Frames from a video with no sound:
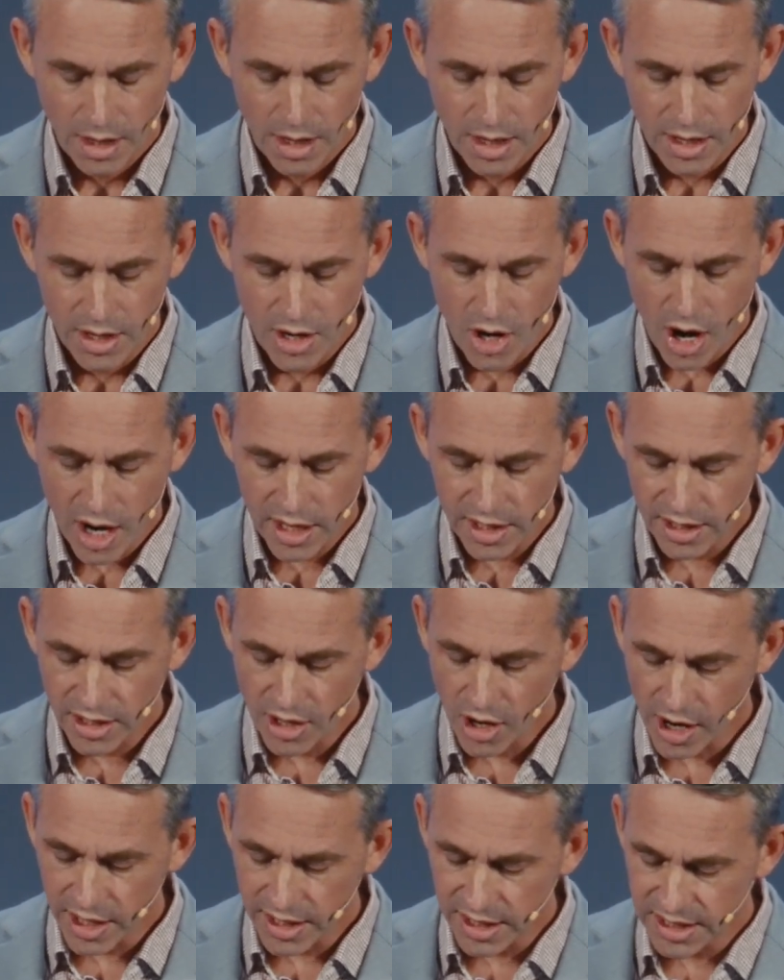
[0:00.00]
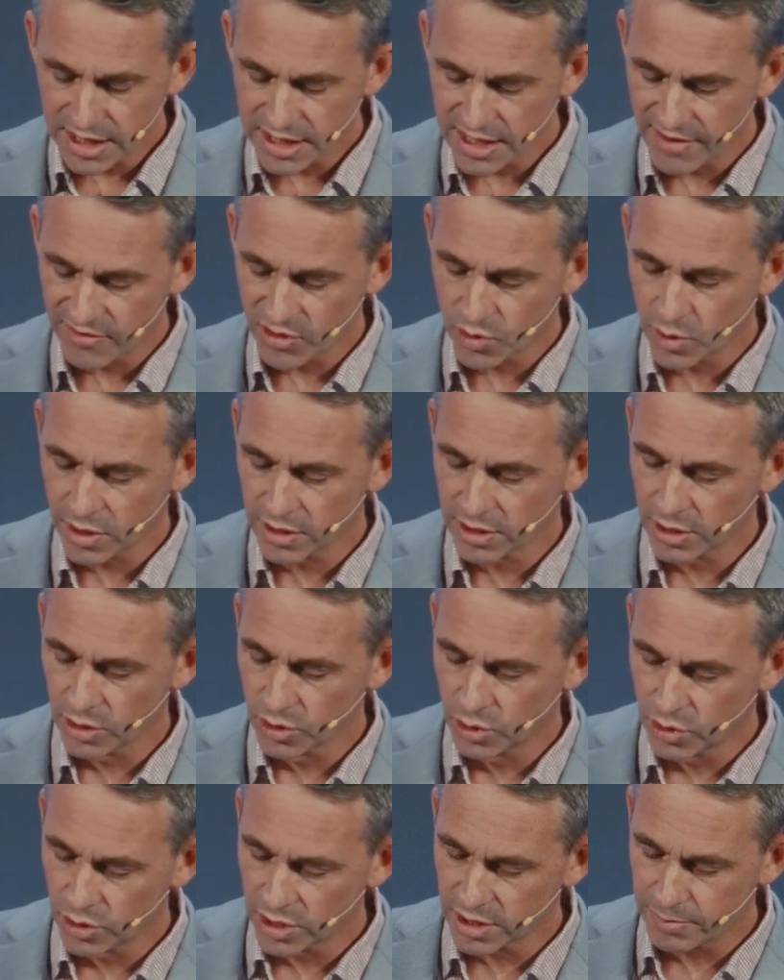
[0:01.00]
In 1997, when the
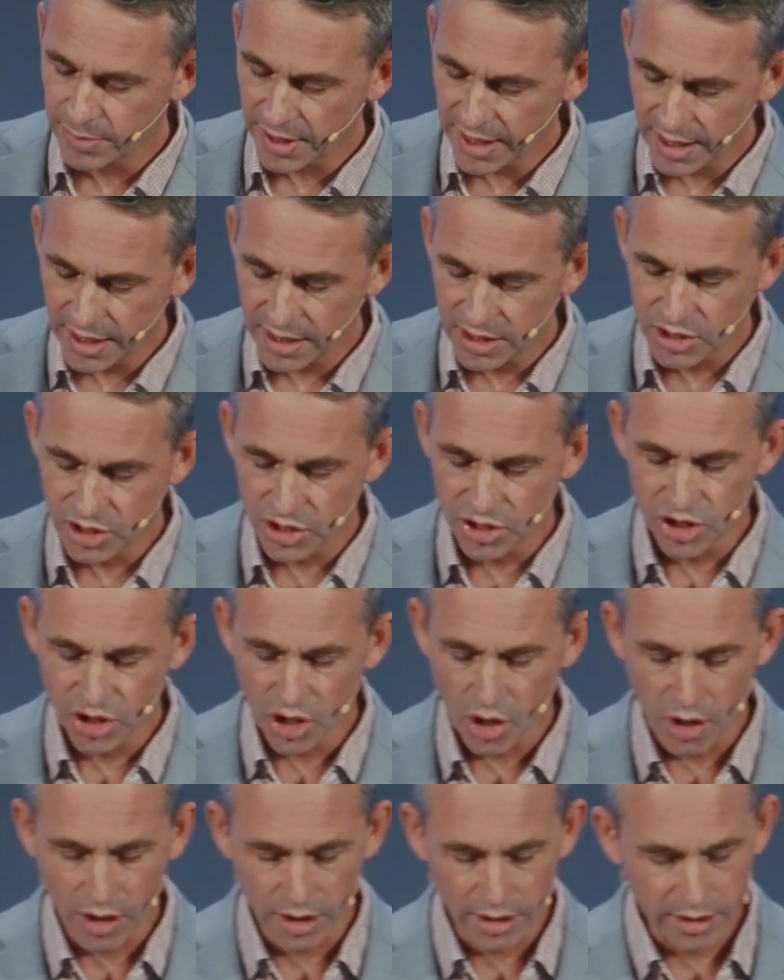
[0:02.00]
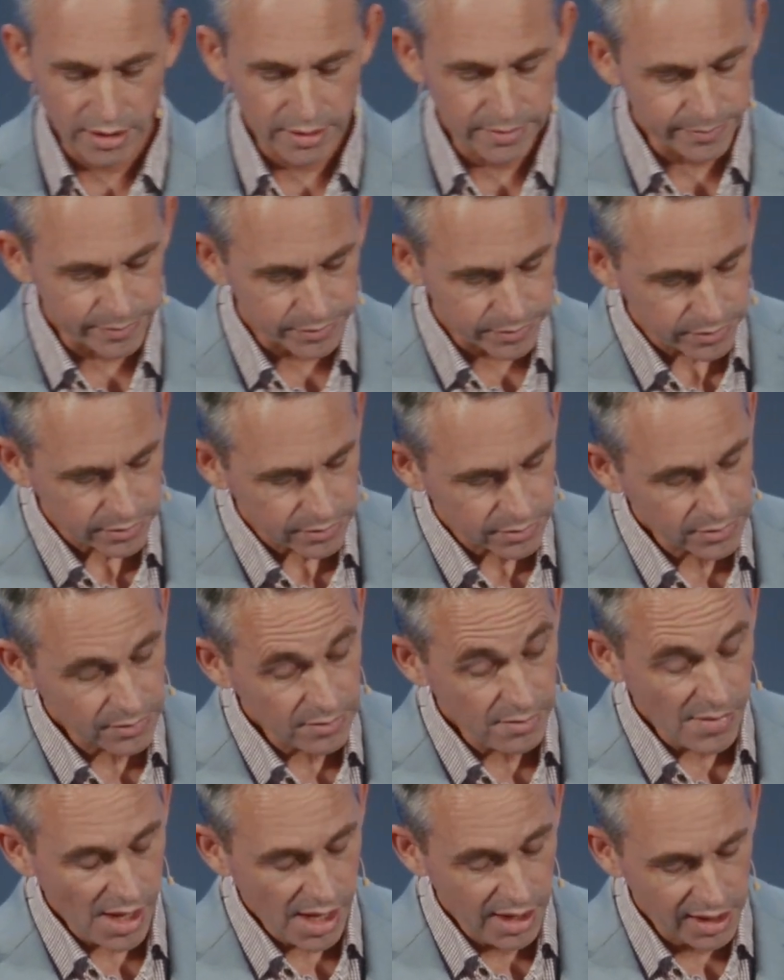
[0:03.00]
Lord appeared to John,
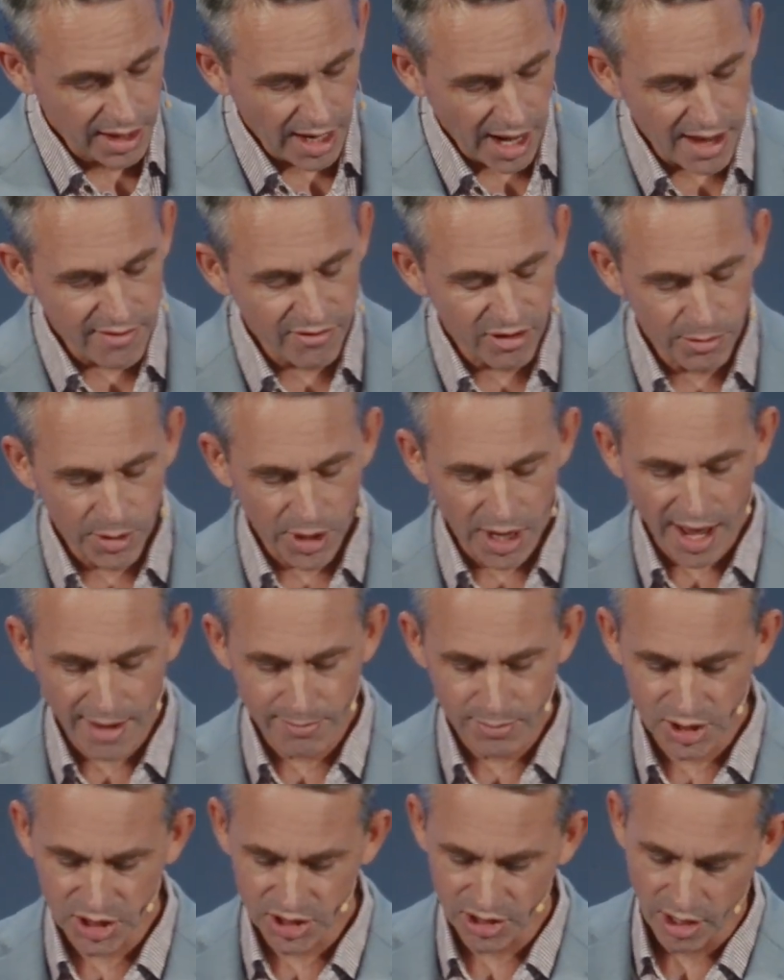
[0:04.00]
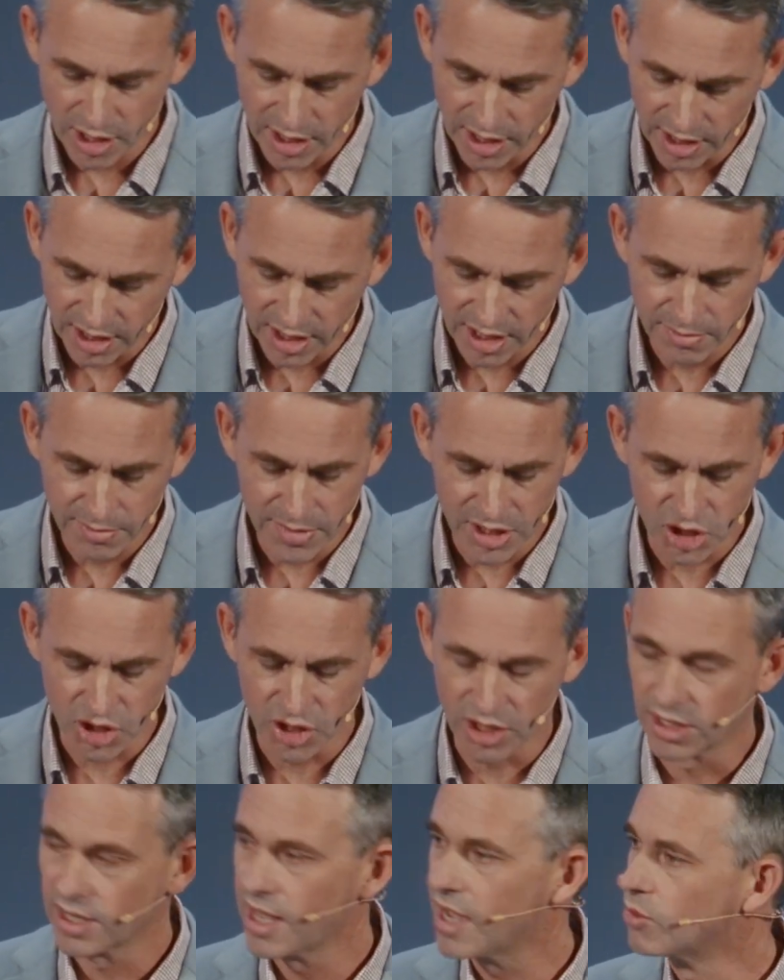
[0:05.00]
gave him an apostolic
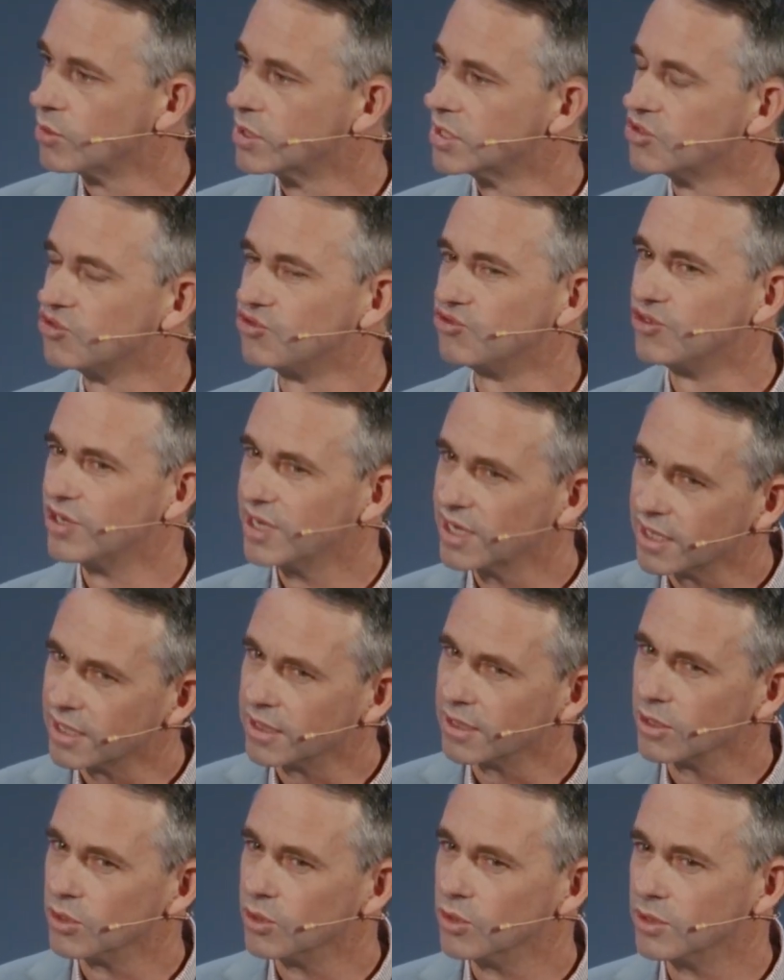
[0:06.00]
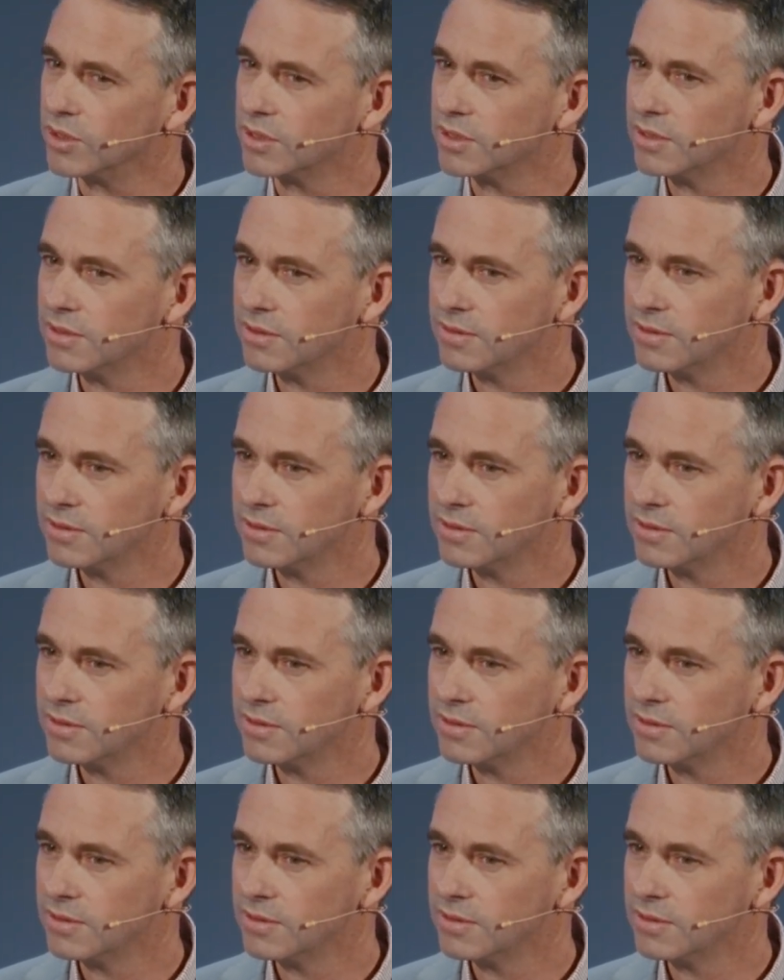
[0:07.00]
commission, that was really the Lord.